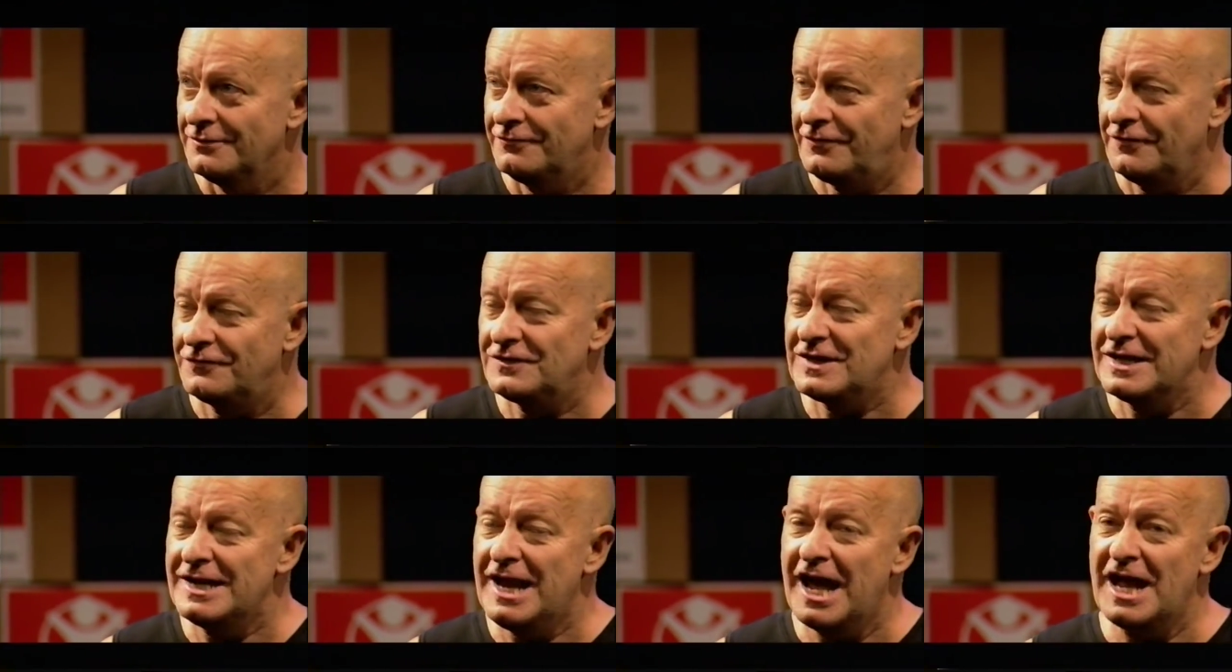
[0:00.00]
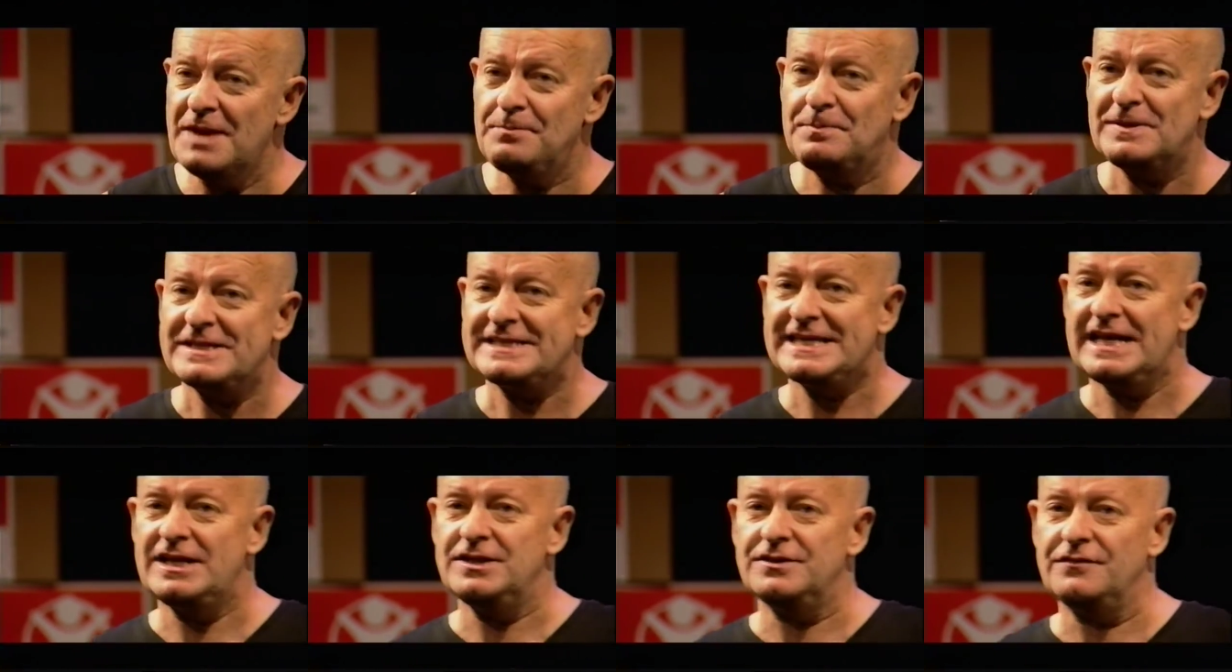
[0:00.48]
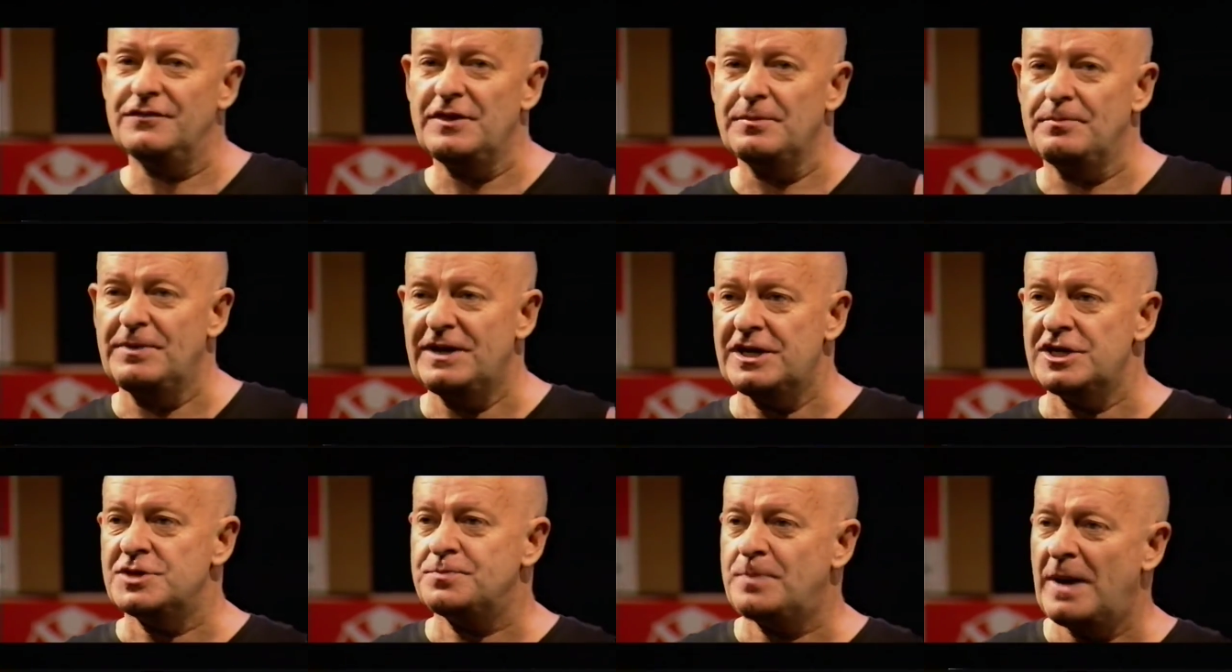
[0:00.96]
59% of the
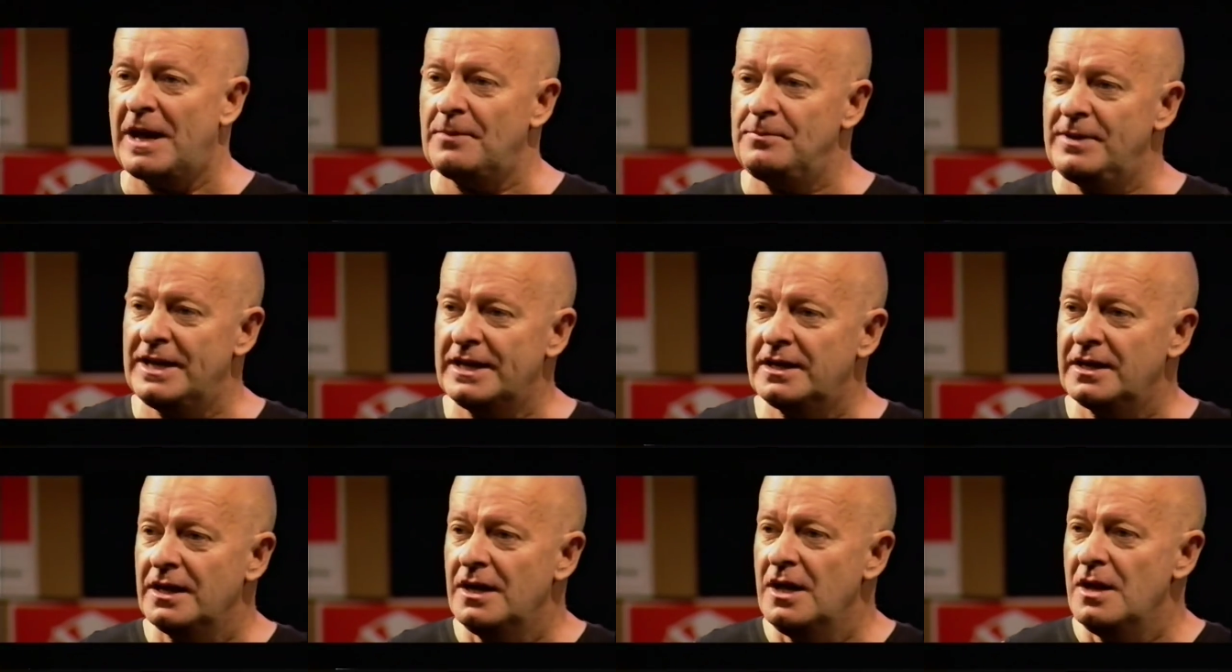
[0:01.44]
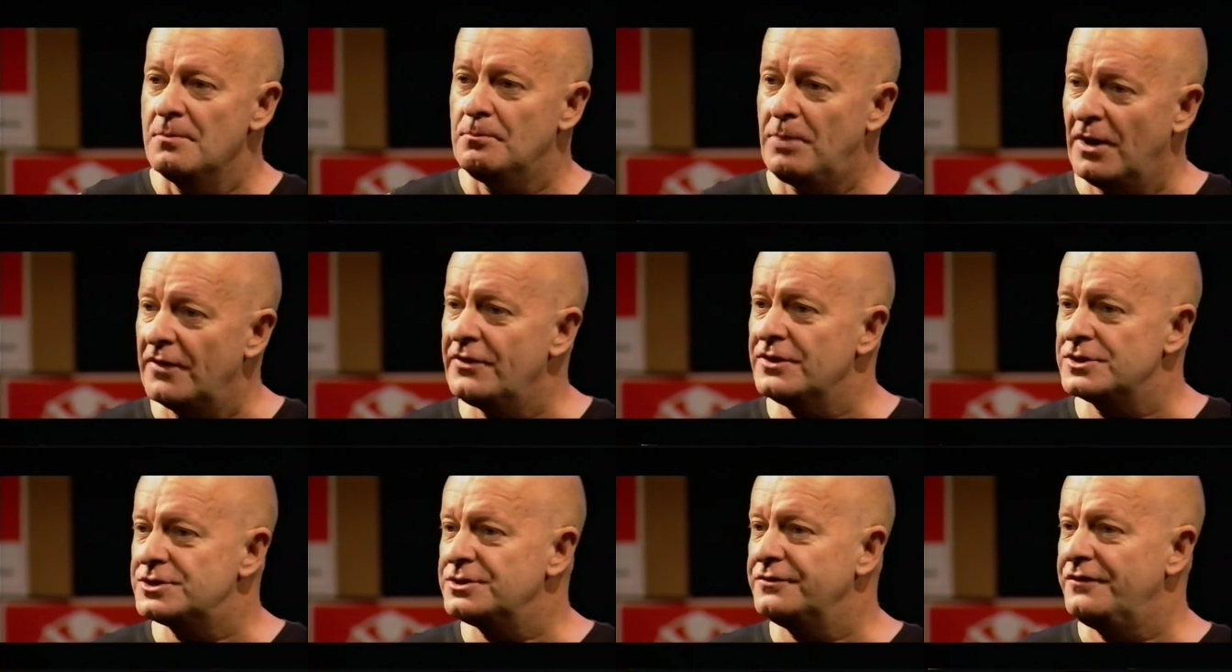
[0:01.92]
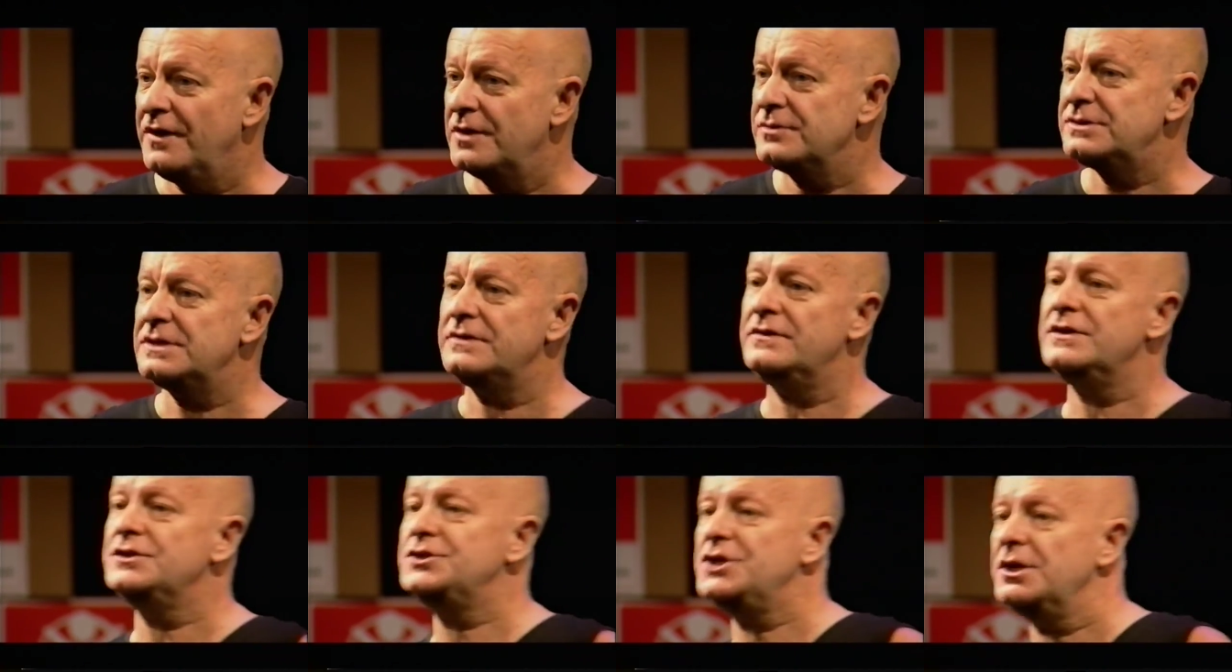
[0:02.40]
British public bothered to
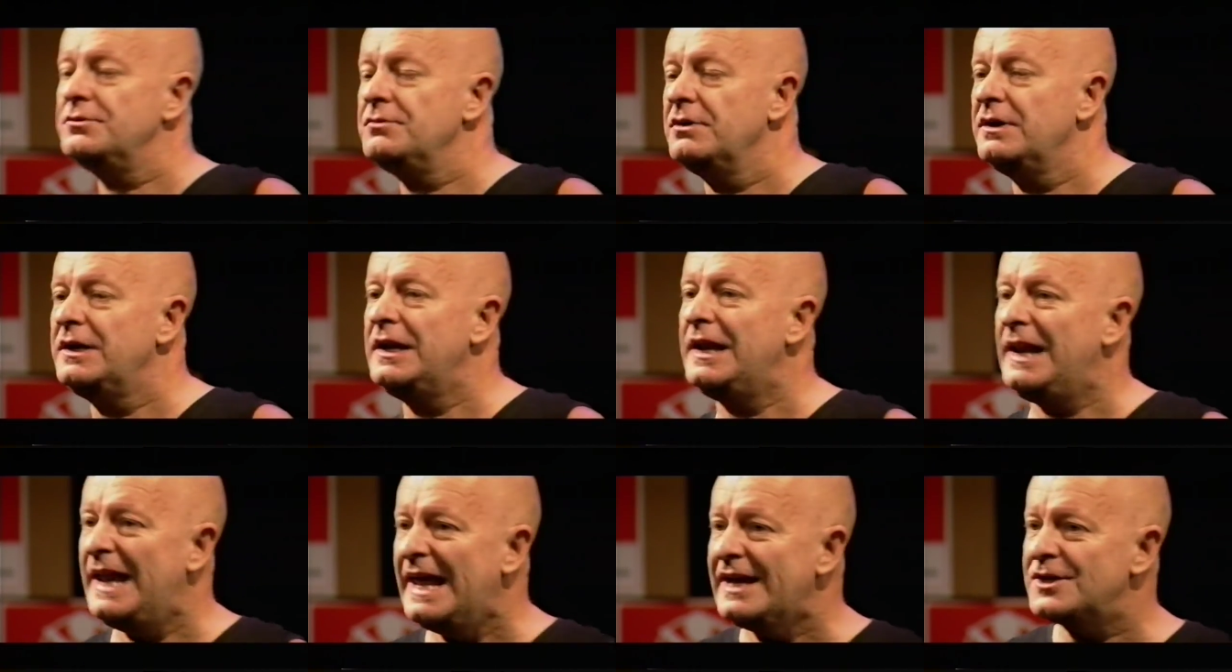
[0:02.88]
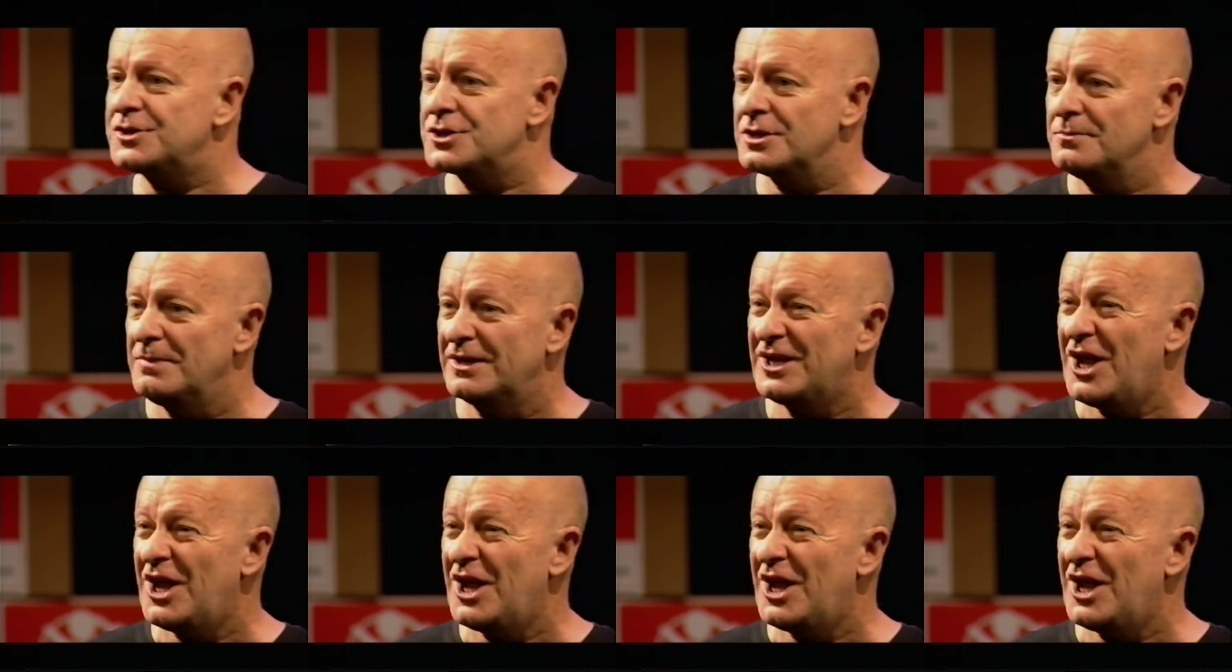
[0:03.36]
vote in the general election,